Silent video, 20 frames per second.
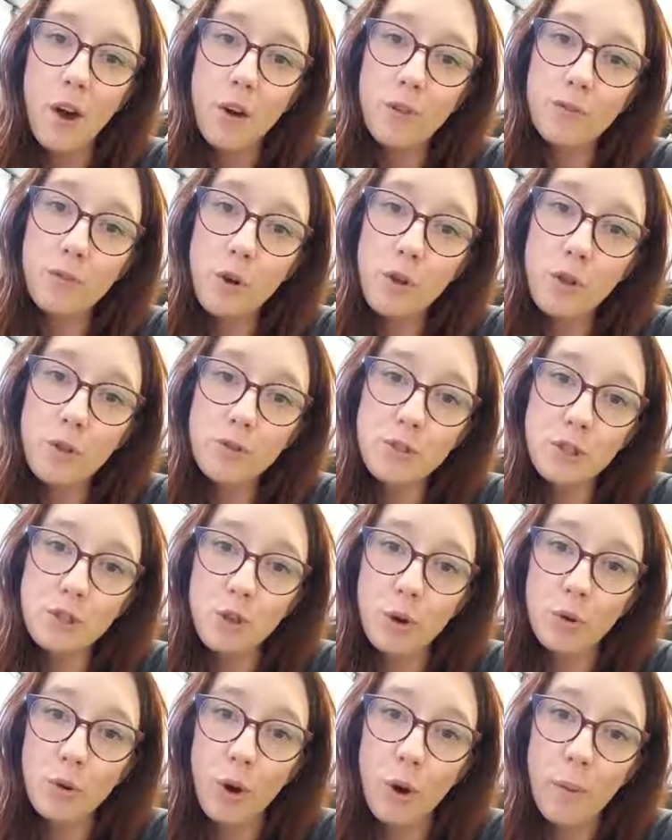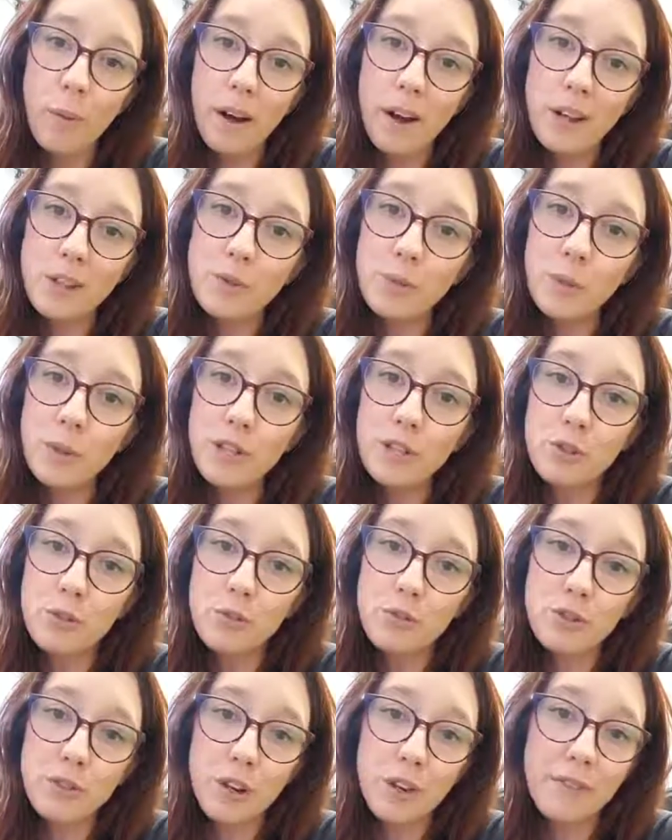For those that don't know about us, we do
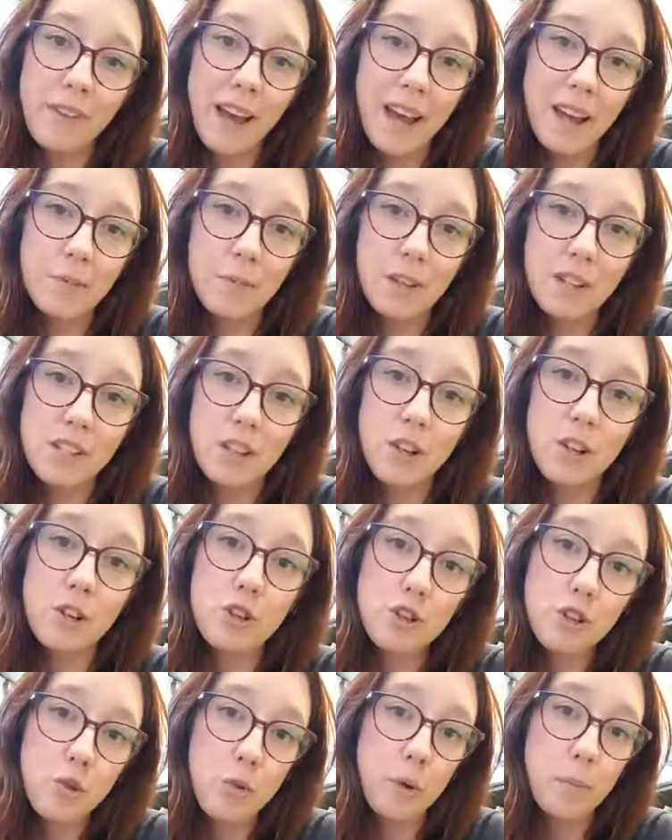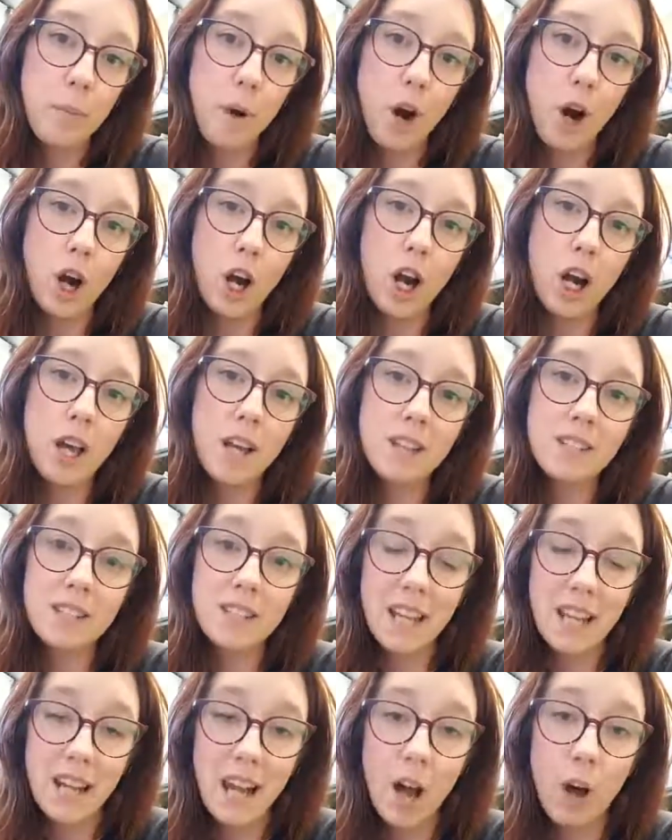serve Edmonton, Sherwood Park,
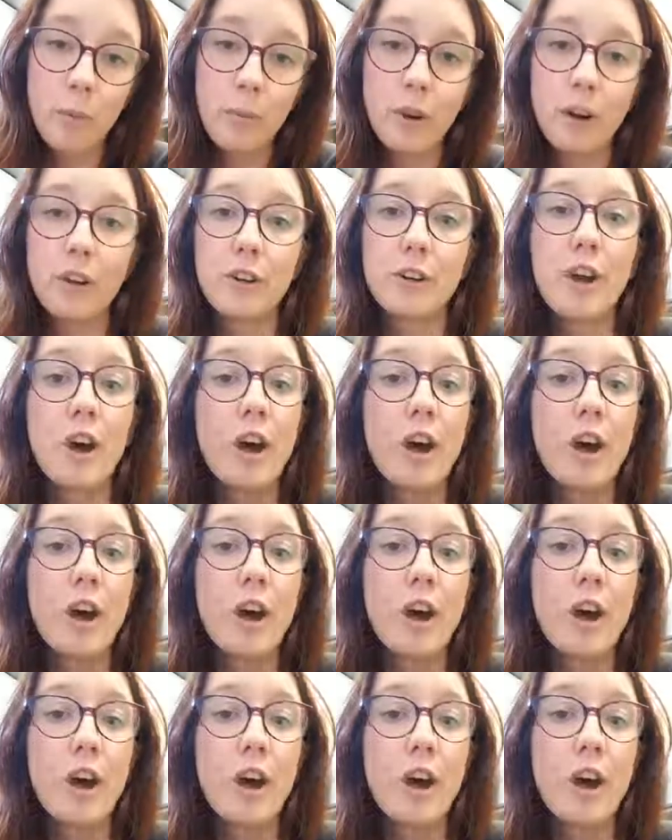St. Albert,